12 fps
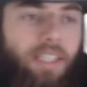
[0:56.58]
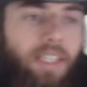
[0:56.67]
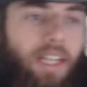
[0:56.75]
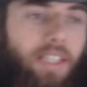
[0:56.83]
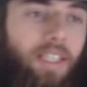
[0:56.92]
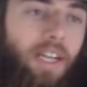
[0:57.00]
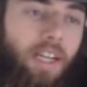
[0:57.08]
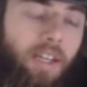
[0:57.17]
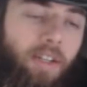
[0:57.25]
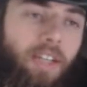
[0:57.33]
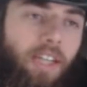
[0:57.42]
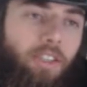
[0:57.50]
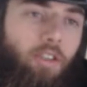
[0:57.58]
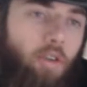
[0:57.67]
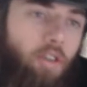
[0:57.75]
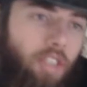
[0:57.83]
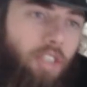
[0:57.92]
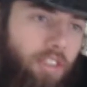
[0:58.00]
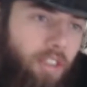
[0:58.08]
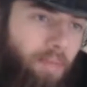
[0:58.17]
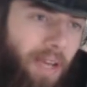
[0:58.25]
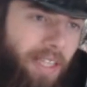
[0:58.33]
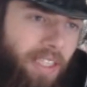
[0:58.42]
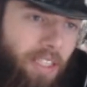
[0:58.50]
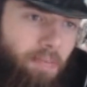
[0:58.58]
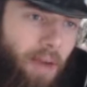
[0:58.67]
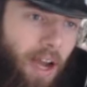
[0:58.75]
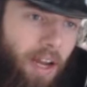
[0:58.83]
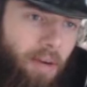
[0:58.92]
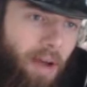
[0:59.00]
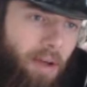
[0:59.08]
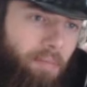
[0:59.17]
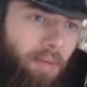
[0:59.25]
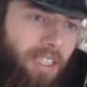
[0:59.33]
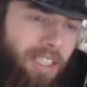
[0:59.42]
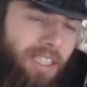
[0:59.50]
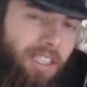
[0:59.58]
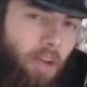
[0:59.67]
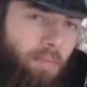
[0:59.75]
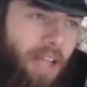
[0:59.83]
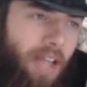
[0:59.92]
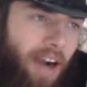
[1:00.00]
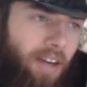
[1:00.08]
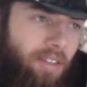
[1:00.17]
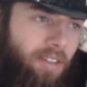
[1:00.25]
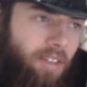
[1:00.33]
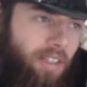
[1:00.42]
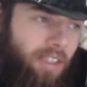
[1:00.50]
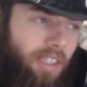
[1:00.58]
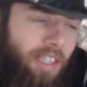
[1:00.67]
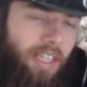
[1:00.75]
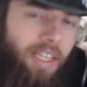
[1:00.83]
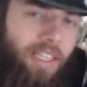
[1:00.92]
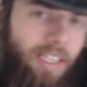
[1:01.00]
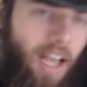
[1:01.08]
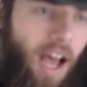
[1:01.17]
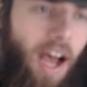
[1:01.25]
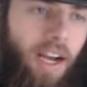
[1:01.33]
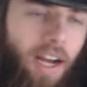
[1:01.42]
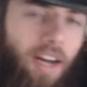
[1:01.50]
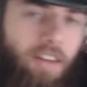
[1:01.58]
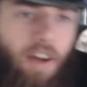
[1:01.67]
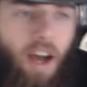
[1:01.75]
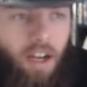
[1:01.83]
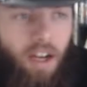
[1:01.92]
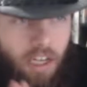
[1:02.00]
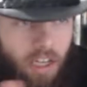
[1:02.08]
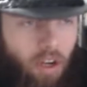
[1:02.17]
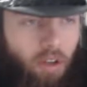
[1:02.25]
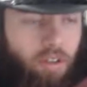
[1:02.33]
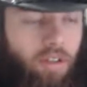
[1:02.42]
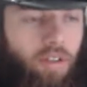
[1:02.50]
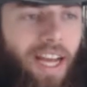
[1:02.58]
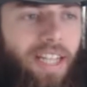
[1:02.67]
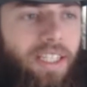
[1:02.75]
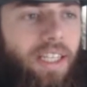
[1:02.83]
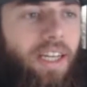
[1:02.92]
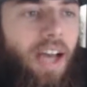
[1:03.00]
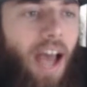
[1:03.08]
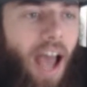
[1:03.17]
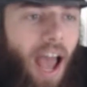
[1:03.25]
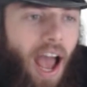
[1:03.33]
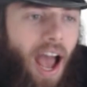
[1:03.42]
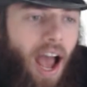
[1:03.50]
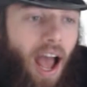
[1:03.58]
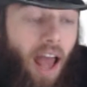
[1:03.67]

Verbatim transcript: that not so good as Amazing Spider-Man, but it's up there. It's uh, kind of uh, close to that. Uh, I